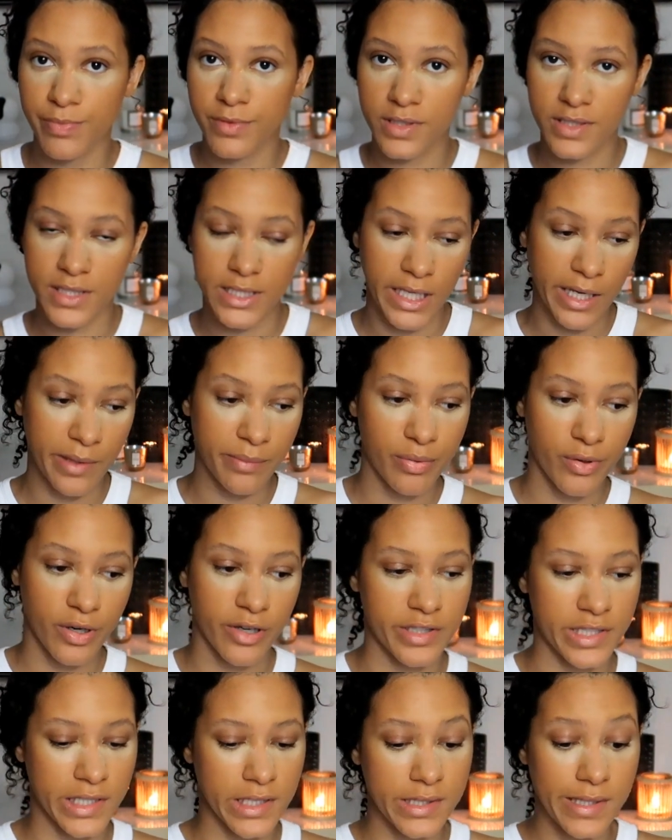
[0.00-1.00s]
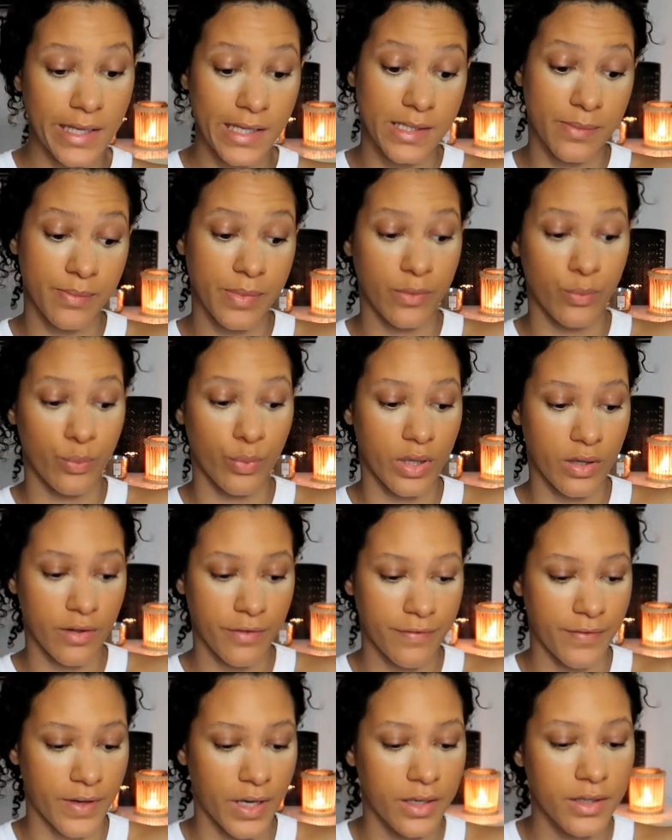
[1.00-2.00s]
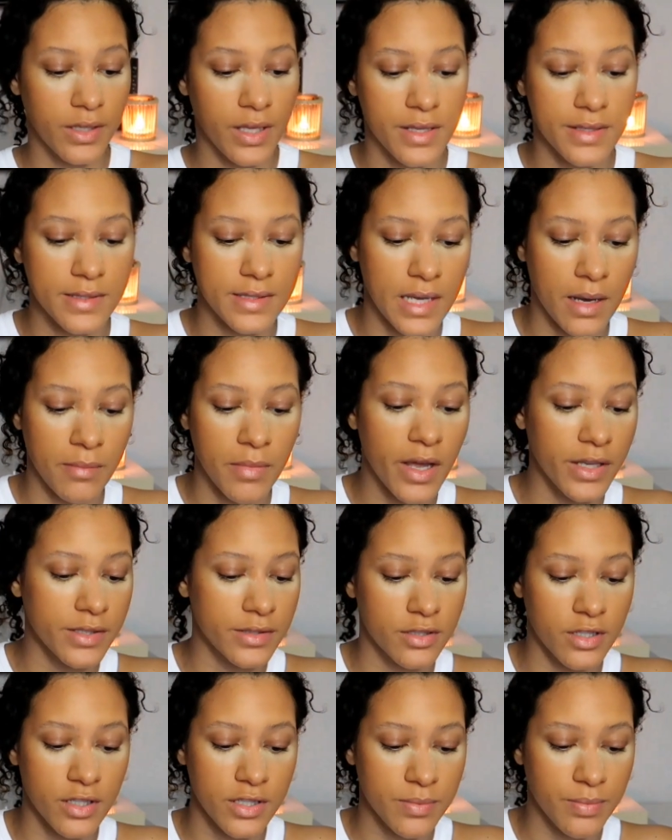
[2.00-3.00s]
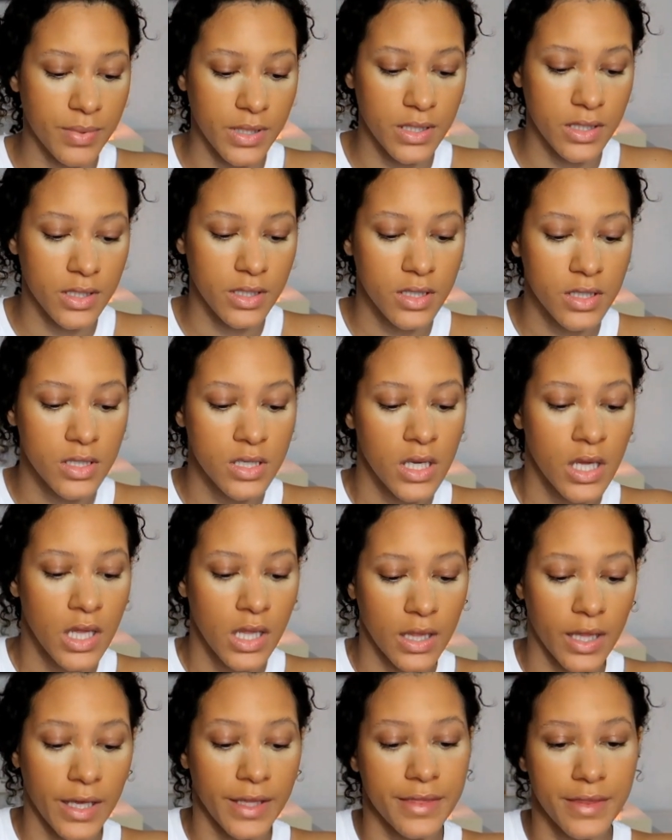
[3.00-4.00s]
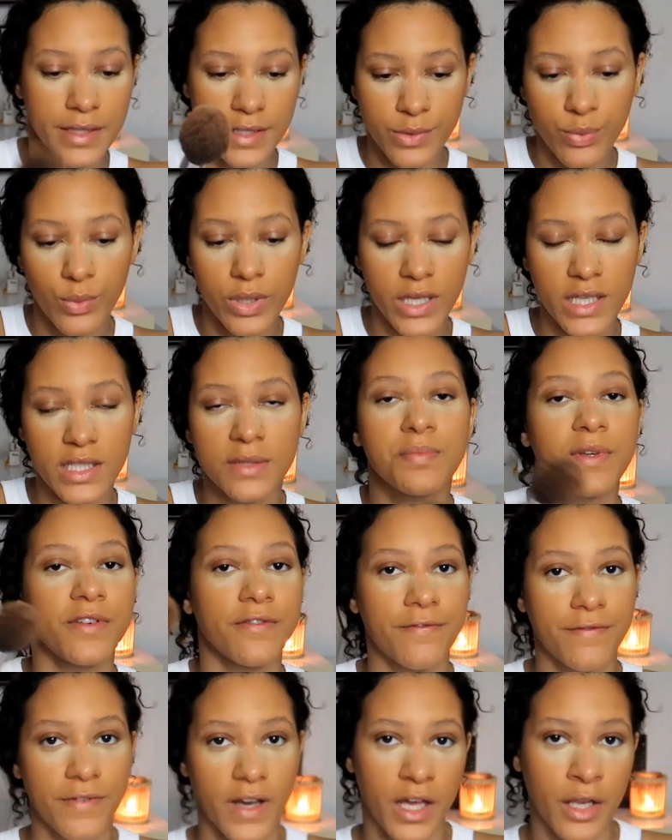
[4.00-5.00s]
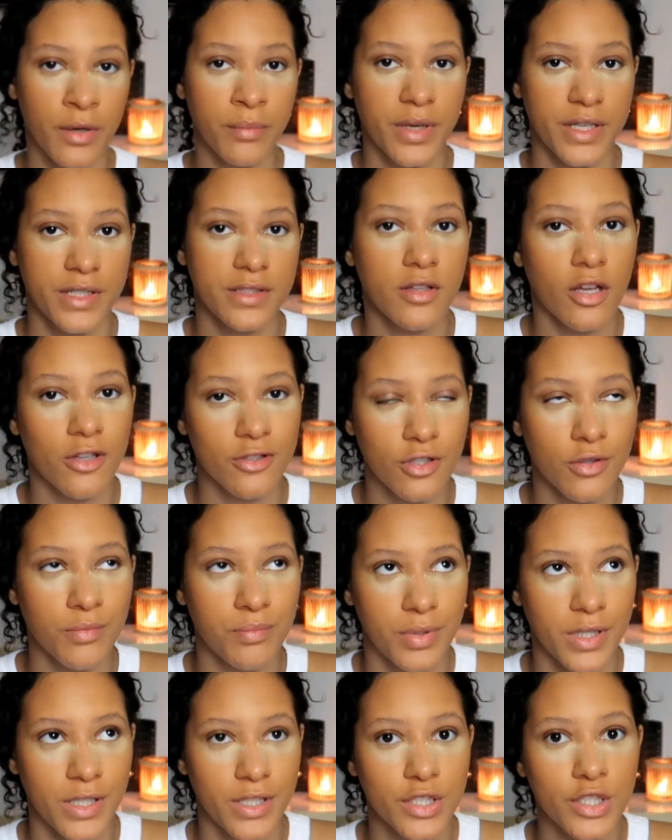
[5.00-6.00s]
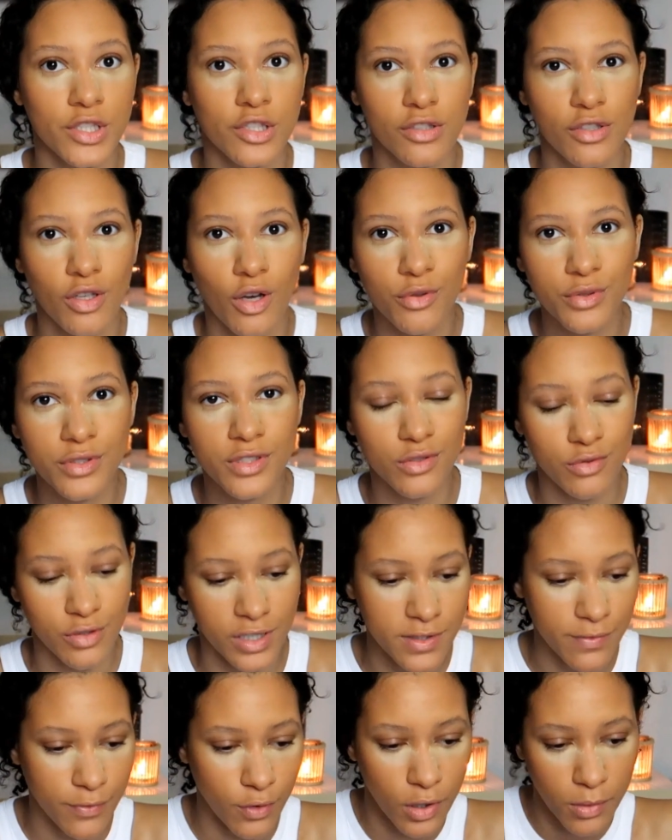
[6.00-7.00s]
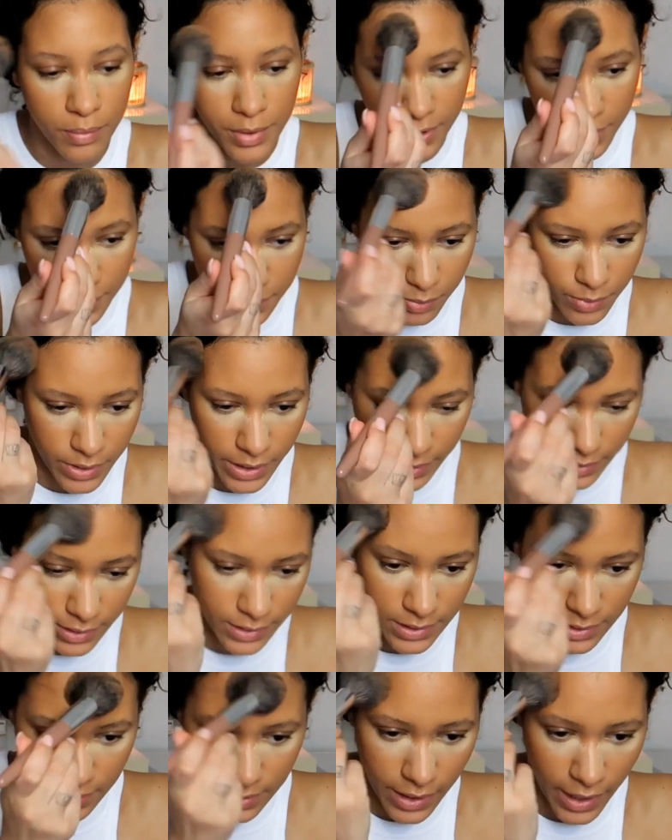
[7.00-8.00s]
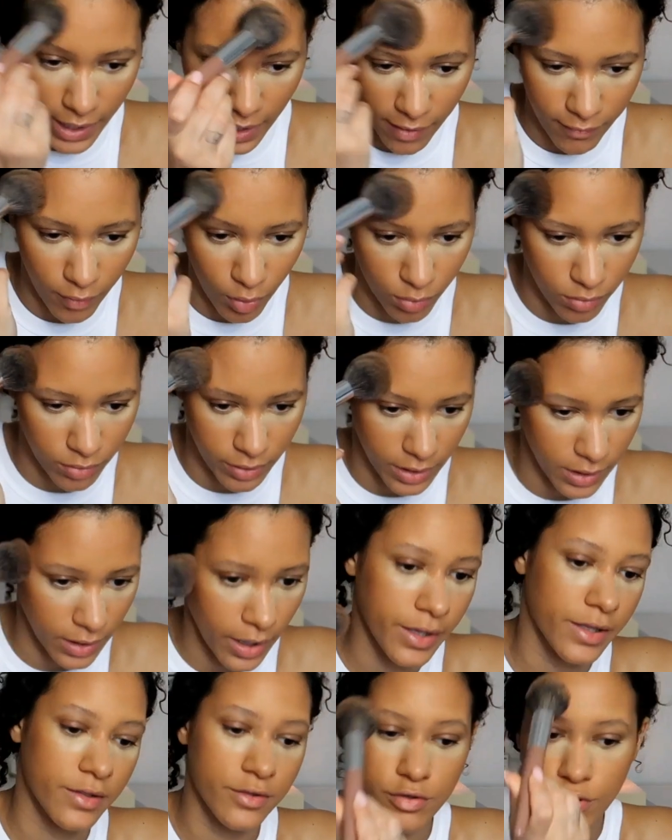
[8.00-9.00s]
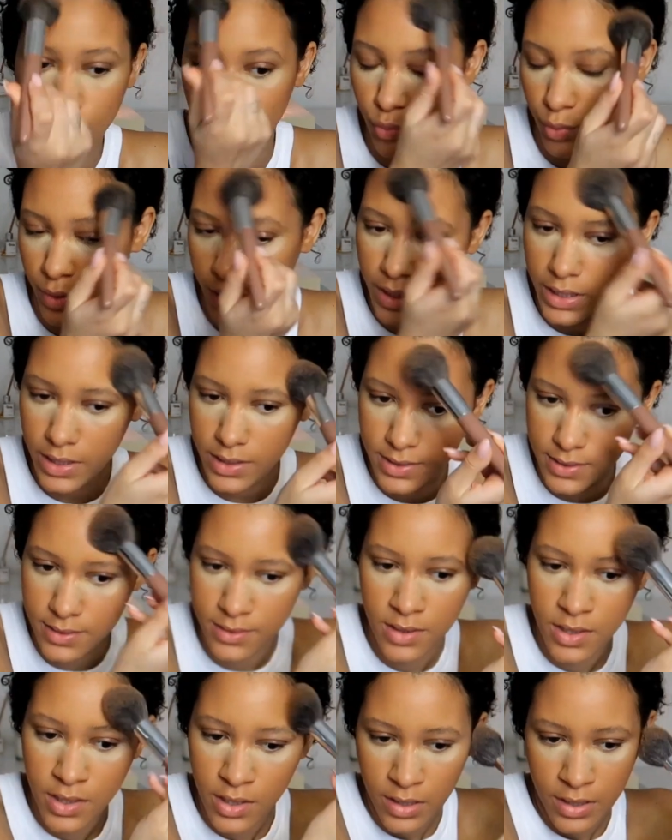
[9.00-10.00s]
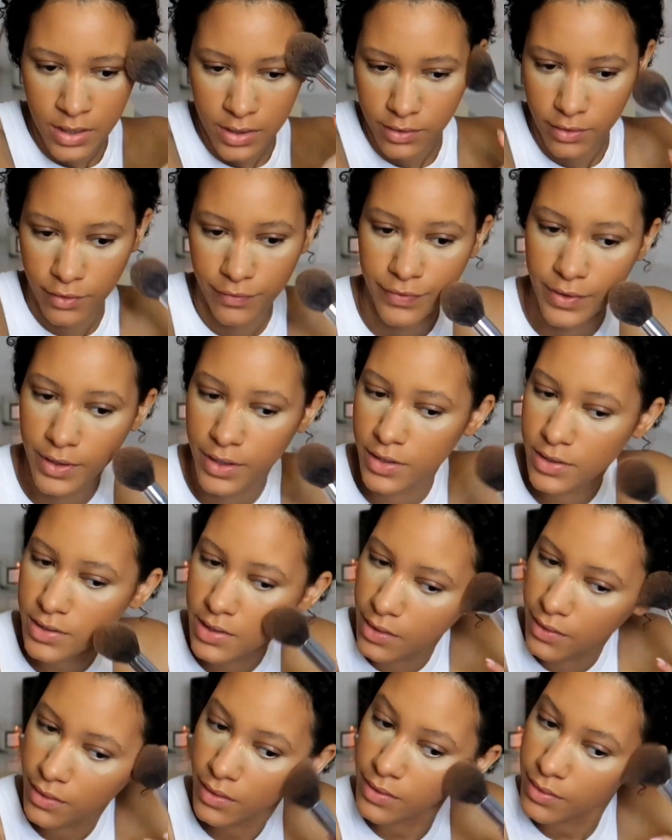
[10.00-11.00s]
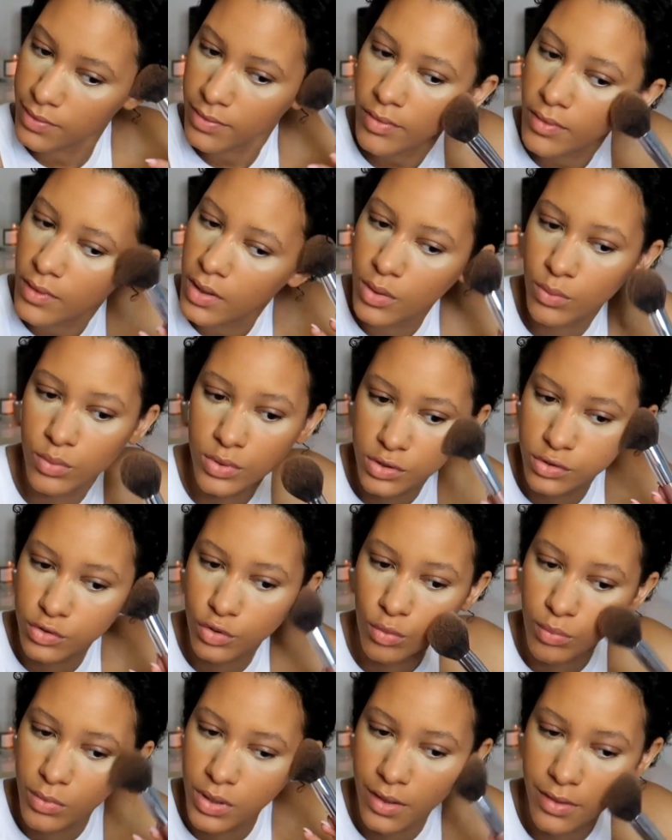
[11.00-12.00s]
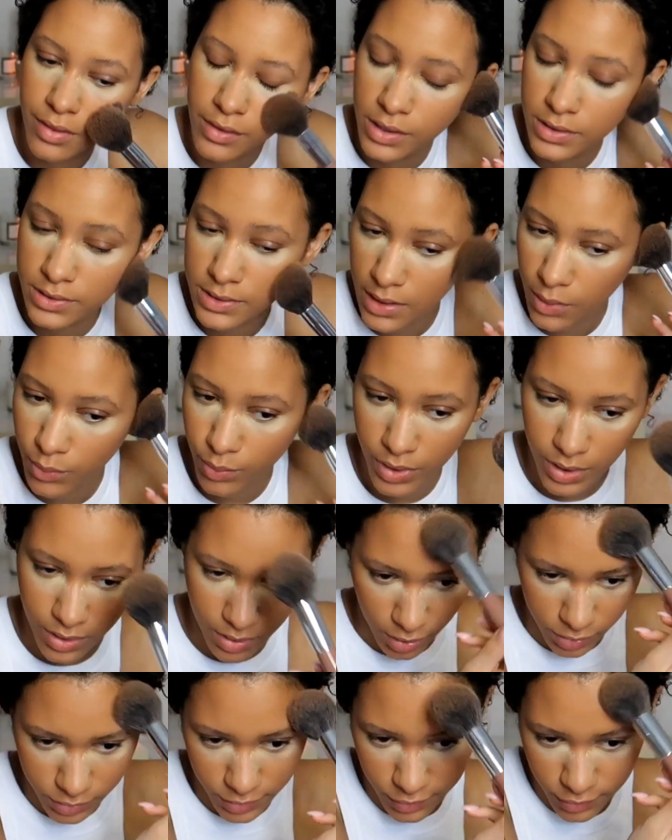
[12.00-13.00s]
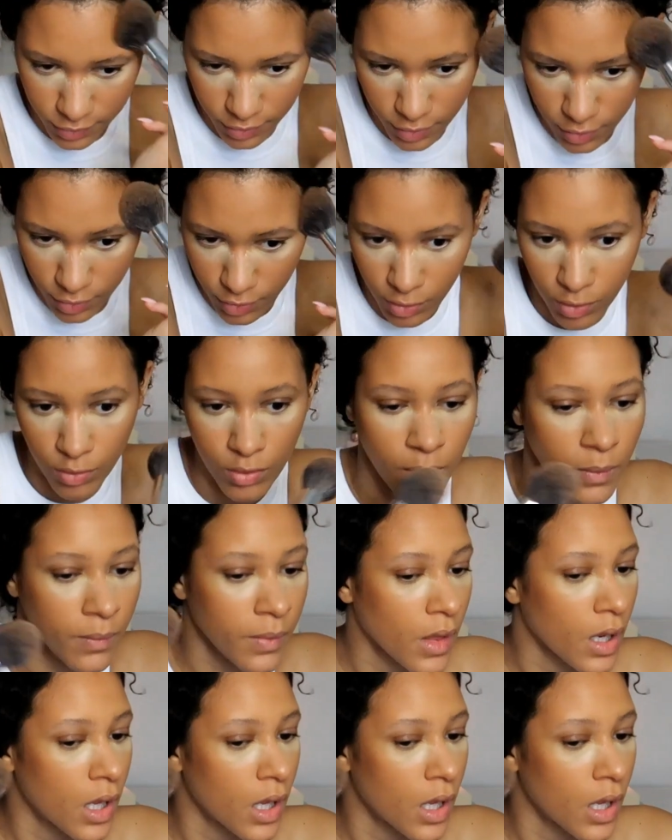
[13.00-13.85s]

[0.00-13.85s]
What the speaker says: some projects has been really fun and some has just been like, this one has been fun, but it's also been so stressful because we did have only like 2 weeks to finish, and it was so many things that we got to do